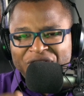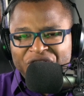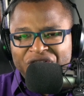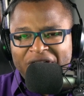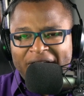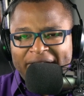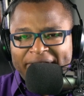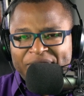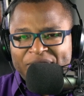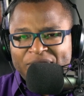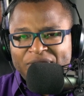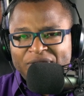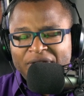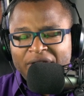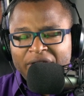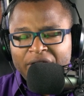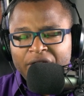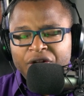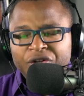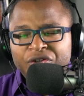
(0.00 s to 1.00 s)
and just
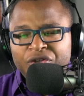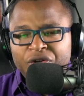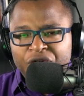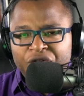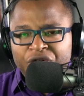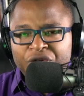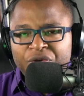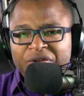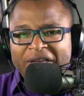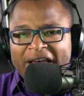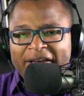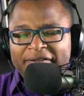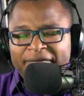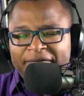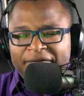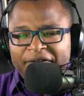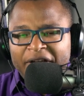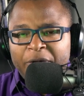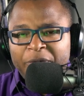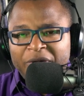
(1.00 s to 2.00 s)
to do that
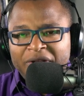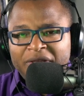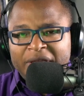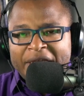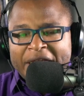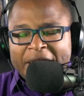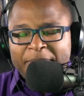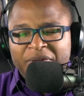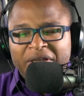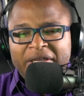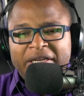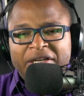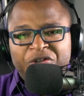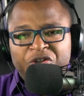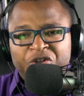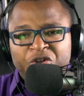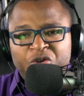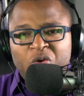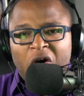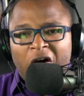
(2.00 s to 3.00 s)
very thing
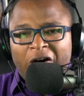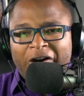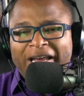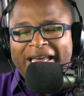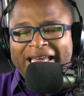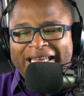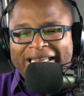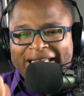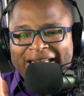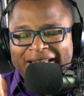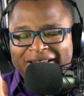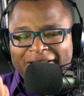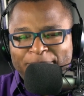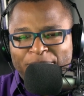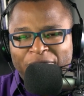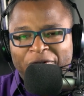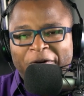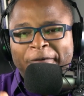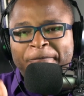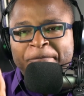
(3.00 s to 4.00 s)
because you are a
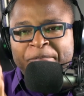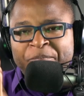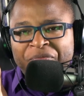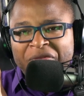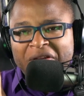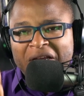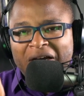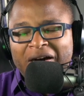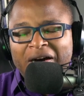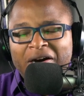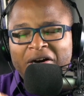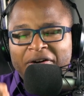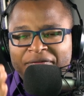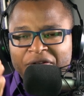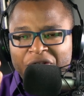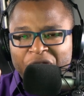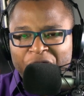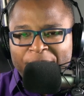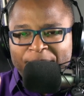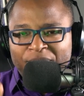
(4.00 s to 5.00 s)
keeper
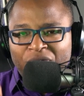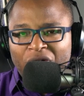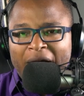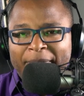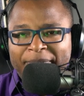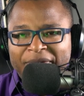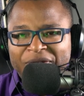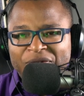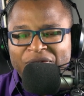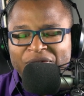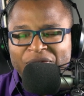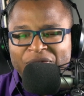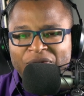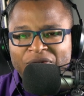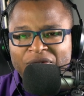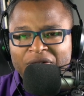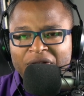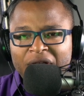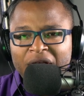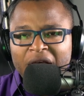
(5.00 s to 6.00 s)
of your
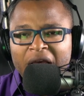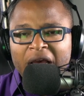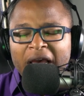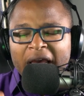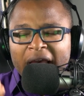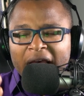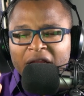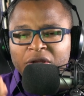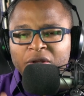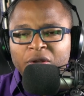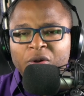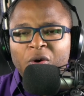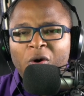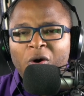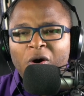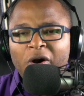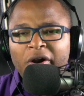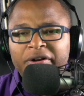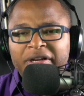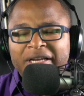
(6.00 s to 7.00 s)
promises. And
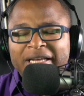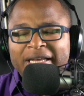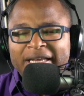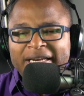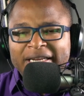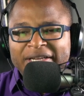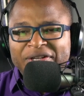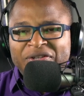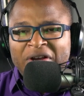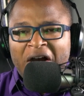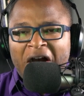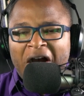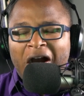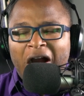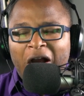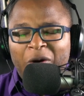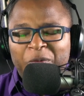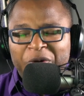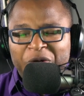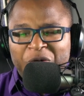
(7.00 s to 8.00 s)
Lord, it is
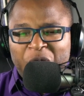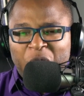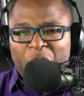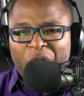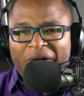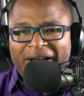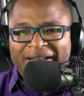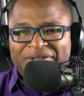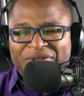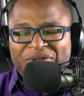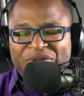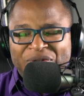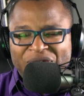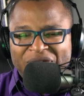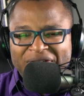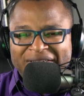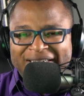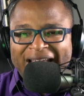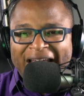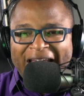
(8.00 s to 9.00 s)
our request
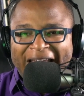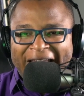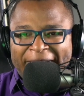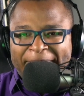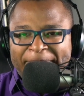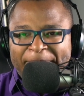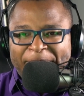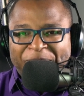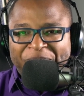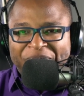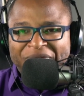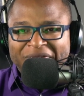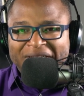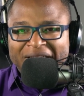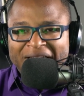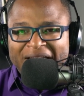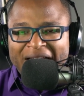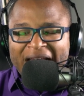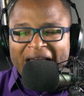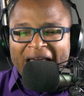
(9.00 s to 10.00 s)
today
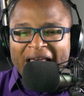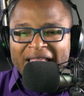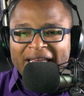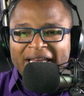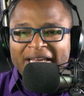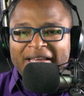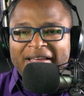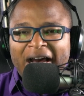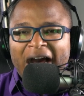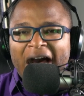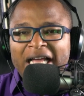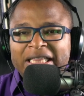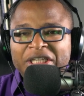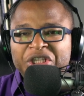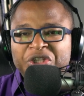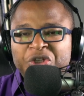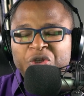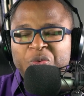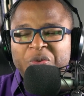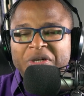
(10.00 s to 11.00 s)
that God,
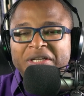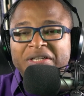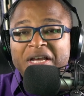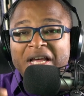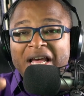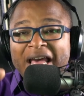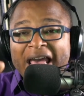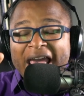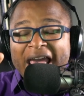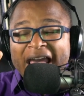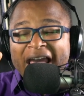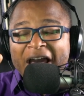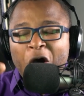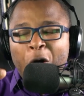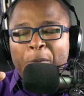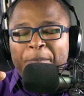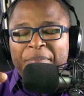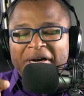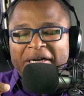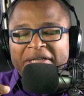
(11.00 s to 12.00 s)
that you would
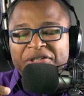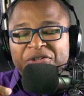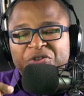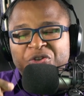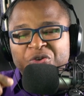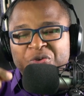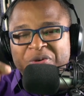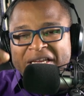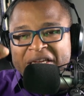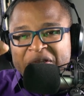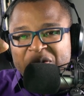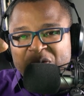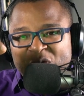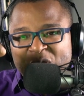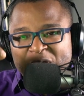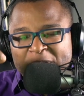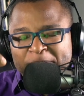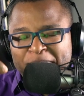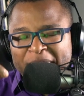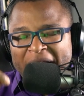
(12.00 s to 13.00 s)
help us to
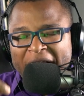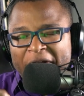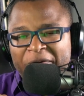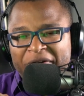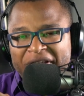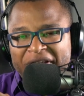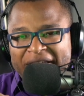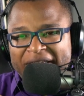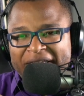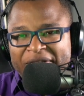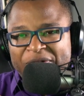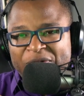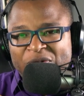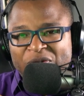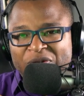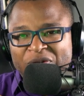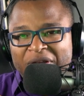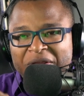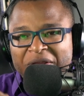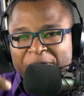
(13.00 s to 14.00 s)

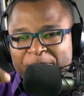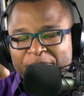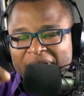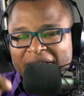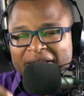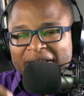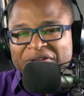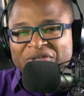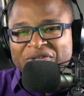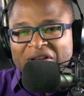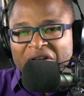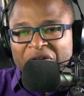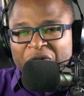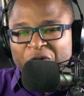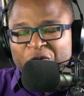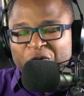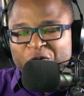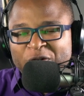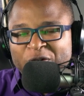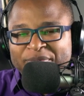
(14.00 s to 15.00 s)
experience the peace
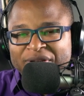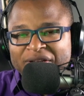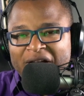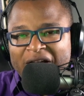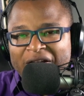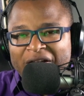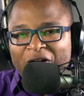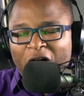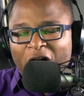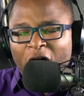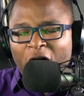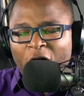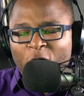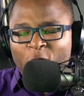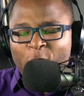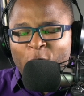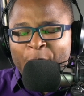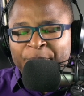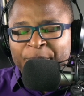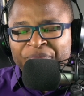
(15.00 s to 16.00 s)
that goes beyond
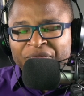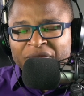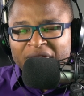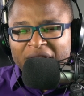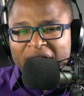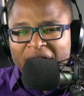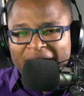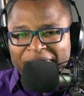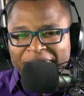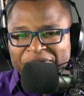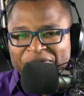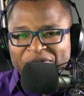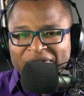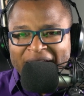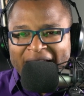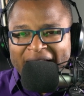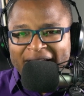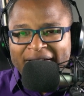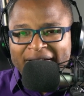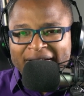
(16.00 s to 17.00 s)
all
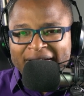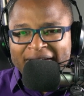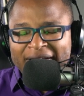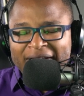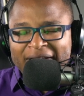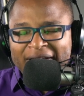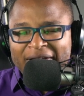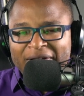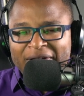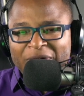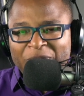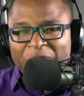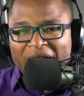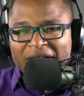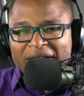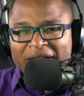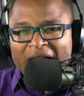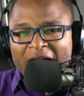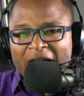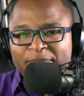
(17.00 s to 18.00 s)
understanding.
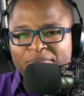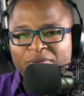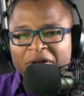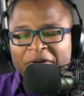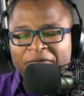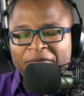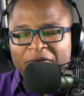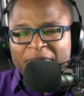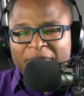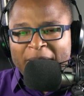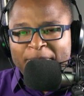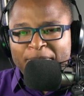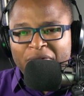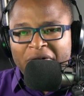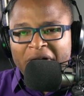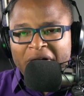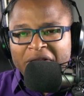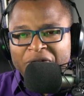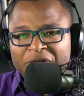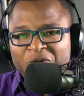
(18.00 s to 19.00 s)
Right now, I pray for my
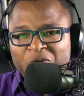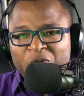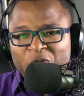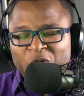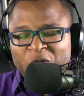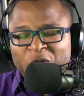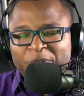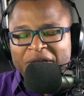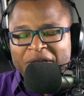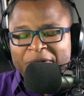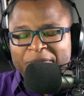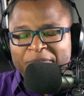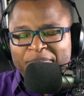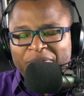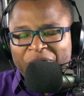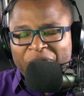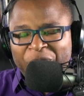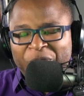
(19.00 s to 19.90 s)
brother who's been